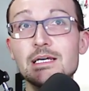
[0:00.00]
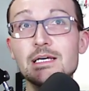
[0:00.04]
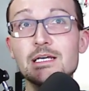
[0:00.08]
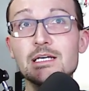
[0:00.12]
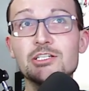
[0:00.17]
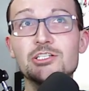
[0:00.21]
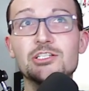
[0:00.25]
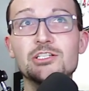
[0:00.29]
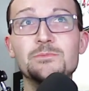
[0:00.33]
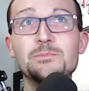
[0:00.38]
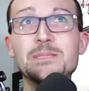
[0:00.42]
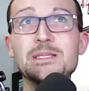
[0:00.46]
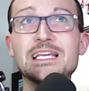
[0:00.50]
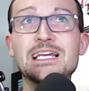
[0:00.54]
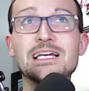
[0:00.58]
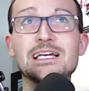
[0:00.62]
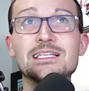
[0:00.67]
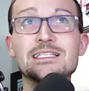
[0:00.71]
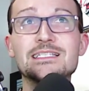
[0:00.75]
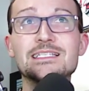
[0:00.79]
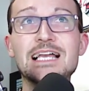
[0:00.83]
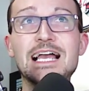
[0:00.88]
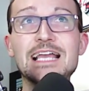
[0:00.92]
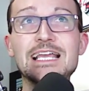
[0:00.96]
just
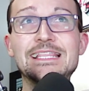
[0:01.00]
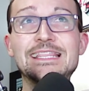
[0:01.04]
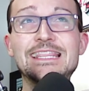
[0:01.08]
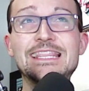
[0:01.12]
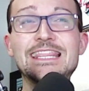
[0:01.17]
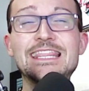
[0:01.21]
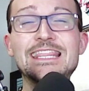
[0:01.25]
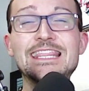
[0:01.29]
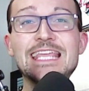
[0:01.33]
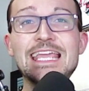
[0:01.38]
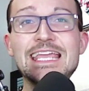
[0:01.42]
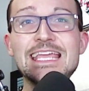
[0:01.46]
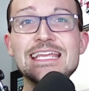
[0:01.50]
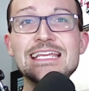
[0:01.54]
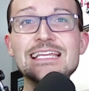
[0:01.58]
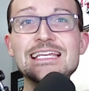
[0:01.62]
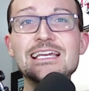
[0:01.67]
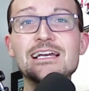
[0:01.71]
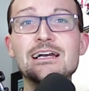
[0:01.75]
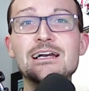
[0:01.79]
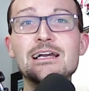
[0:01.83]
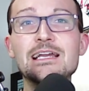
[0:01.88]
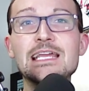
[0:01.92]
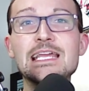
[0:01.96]
because I
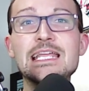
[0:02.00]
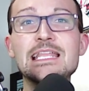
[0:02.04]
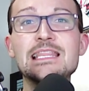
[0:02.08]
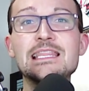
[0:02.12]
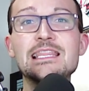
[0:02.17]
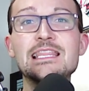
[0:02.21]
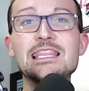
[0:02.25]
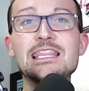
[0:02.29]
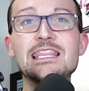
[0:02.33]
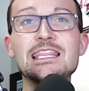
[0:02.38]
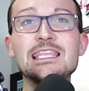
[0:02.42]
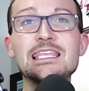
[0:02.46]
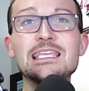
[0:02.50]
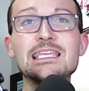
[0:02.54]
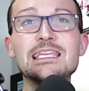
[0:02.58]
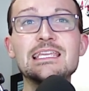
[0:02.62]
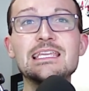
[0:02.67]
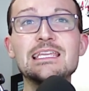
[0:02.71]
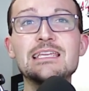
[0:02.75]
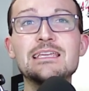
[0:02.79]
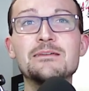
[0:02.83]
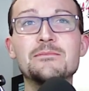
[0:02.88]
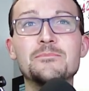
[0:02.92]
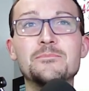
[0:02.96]
think in
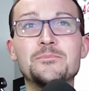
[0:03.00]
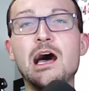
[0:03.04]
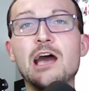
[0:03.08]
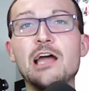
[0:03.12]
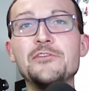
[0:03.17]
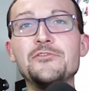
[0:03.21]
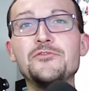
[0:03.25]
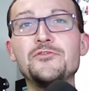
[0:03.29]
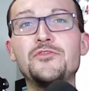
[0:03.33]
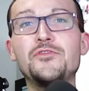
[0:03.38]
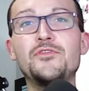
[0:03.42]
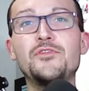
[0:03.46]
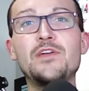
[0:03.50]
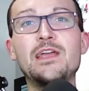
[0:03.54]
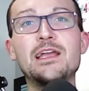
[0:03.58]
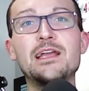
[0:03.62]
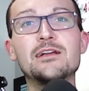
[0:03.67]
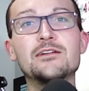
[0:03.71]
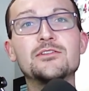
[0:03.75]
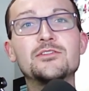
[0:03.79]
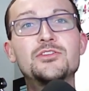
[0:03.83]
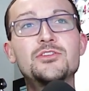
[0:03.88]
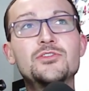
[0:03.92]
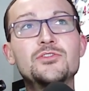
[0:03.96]
the
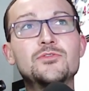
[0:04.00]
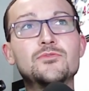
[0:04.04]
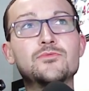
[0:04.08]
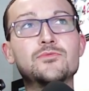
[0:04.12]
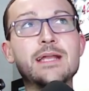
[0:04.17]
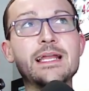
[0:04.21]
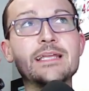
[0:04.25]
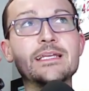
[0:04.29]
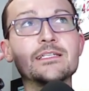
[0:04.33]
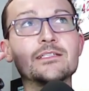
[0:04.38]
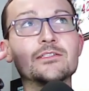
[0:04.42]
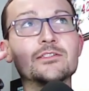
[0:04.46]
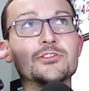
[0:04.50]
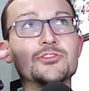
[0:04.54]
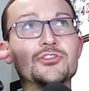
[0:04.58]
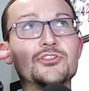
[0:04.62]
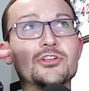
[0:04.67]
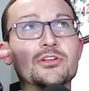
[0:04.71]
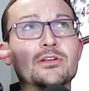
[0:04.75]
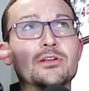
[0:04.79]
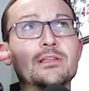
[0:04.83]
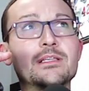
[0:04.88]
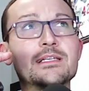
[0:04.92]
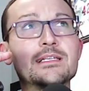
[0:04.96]
unfair to regular
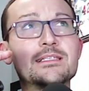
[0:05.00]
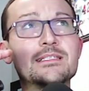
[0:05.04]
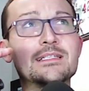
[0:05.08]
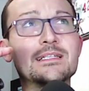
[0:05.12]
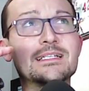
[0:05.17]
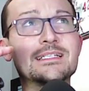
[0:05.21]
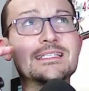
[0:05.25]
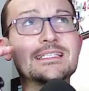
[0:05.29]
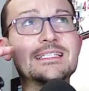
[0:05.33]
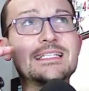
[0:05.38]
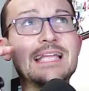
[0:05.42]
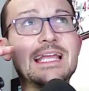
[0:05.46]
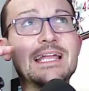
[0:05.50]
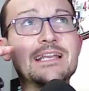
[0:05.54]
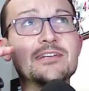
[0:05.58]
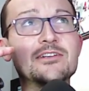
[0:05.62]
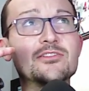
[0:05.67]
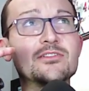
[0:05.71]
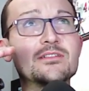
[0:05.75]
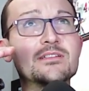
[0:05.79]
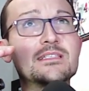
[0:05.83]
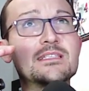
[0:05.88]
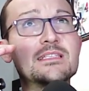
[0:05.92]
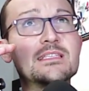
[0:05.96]
journalistic
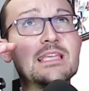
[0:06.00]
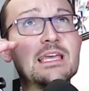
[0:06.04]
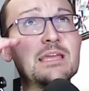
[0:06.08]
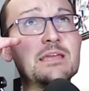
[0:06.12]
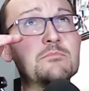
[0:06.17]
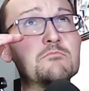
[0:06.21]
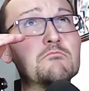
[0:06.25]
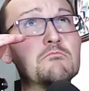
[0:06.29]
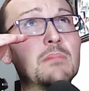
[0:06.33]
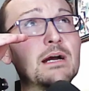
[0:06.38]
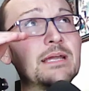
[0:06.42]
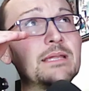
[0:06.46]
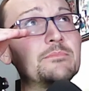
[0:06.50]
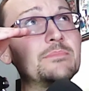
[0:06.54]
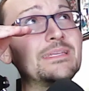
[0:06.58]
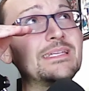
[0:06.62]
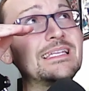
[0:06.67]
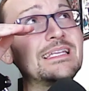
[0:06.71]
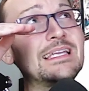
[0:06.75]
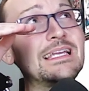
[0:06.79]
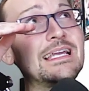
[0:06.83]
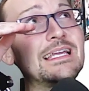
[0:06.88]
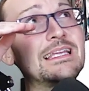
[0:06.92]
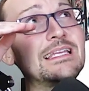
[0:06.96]
standards, they might
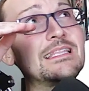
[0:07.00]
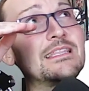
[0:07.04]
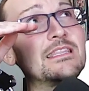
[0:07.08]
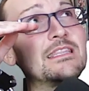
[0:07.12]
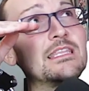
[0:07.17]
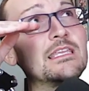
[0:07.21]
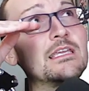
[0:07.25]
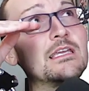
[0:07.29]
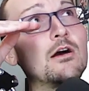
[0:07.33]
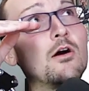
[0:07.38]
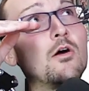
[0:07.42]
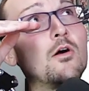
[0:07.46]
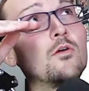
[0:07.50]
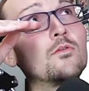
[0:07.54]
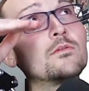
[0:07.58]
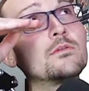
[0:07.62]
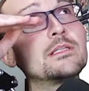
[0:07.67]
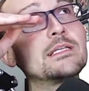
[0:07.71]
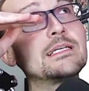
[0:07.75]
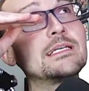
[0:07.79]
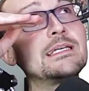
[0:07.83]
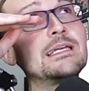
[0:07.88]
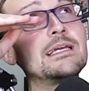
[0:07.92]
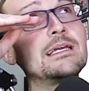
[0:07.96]
be the
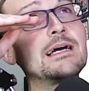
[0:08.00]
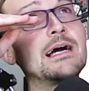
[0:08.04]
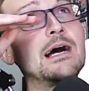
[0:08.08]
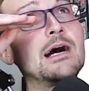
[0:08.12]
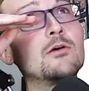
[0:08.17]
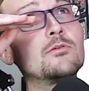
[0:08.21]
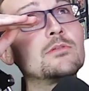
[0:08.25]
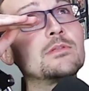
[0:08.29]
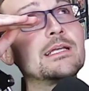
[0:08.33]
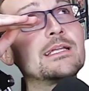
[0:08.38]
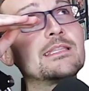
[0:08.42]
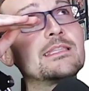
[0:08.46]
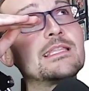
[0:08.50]
only outlet